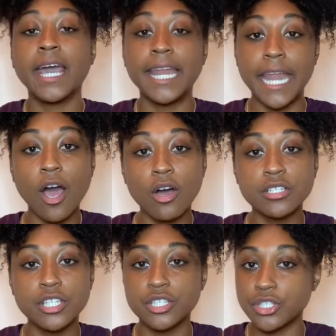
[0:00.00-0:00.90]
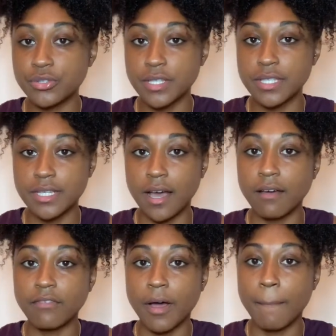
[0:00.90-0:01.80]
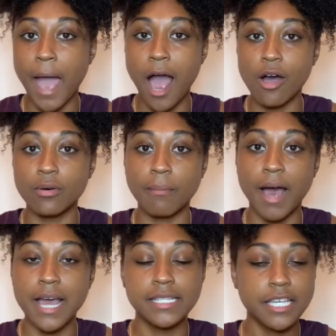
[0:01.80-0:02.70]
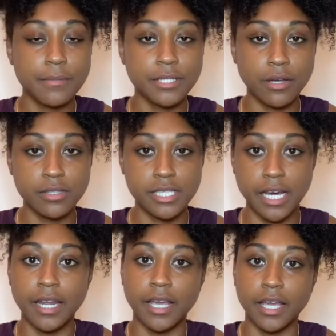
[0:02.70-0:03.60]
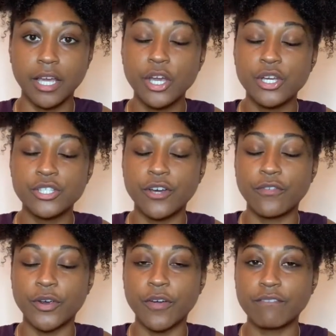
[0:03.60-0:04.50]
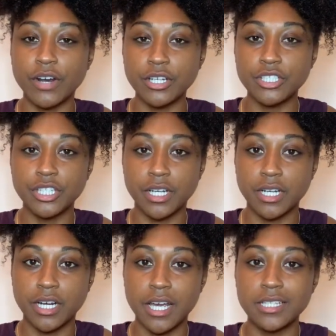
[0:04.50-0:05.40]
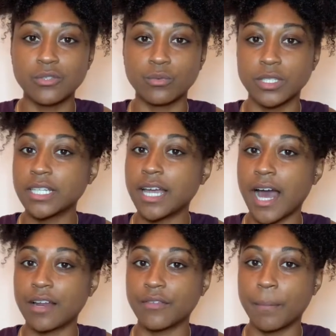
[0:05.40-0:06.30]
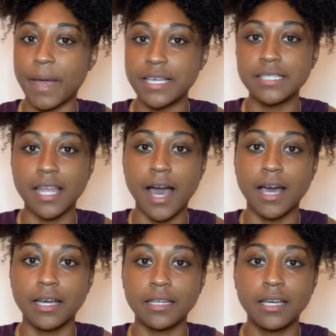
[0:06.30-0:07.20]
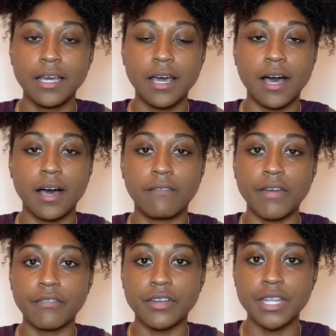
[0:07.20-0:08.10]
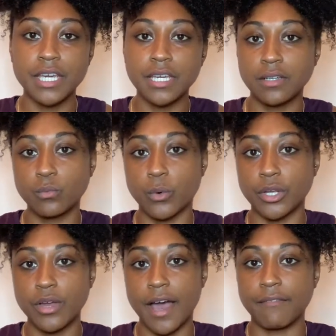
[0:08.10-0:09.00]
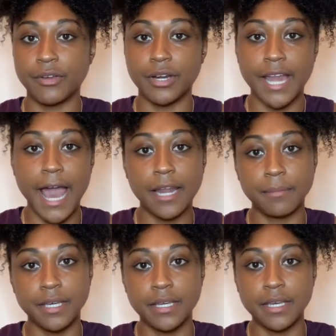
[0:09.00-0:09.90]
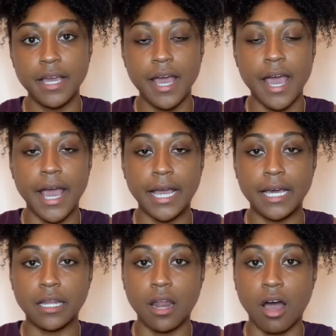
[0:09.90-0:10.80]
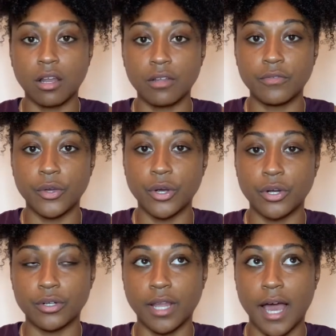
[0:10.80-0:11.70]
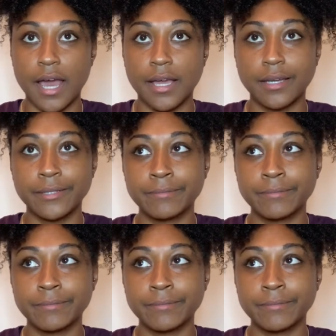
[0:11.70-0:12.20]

Now on to the juicy stuff about my tips on studying. So for your first year, it's really kind of a baseline of everything, where you have your anatomy and all of your like